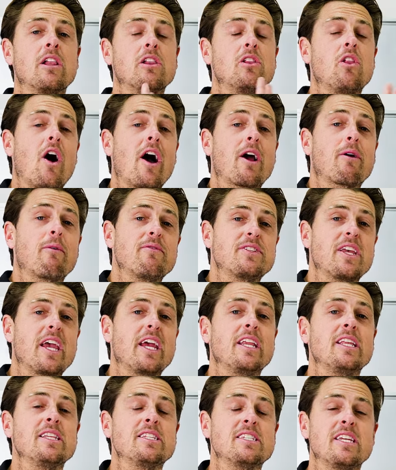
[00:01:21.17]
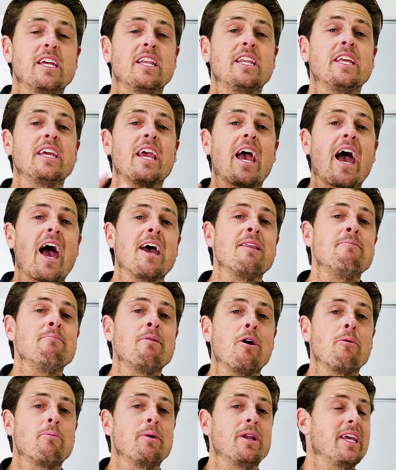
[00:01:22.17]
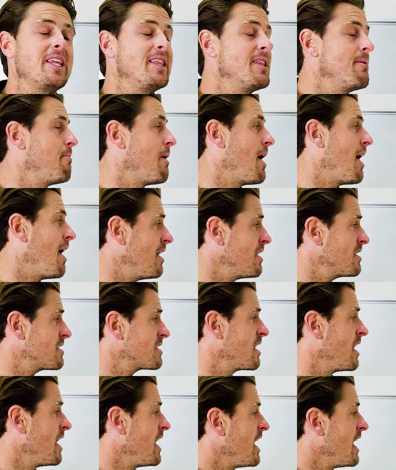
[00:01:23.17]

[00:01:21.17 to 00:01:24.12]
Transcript: like we've seen in Sydney and Melbourne in the past.